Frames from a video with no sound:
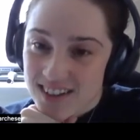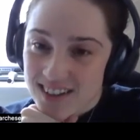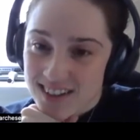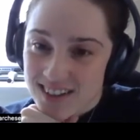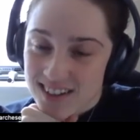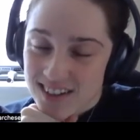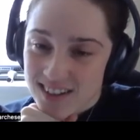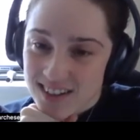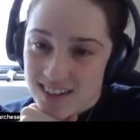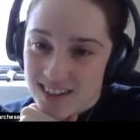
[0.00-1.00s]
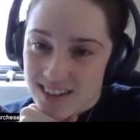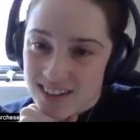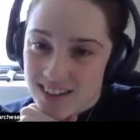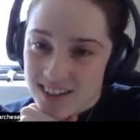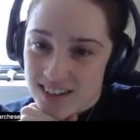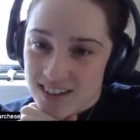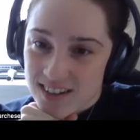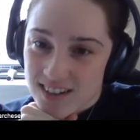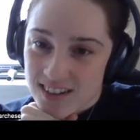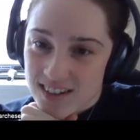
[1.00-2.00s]

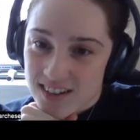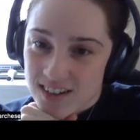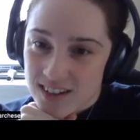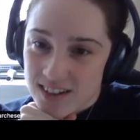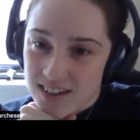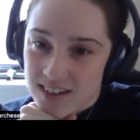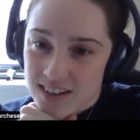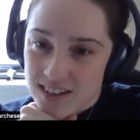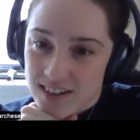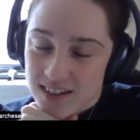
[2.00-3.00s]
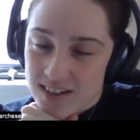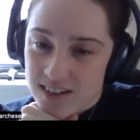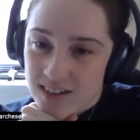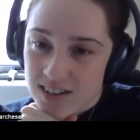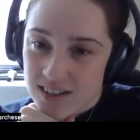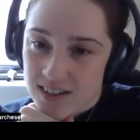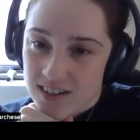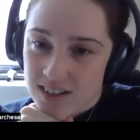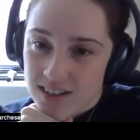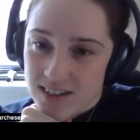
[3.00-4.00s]

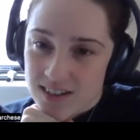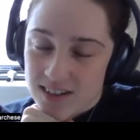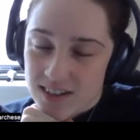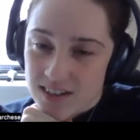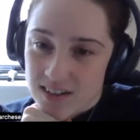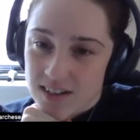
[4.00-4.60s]
(not speaking)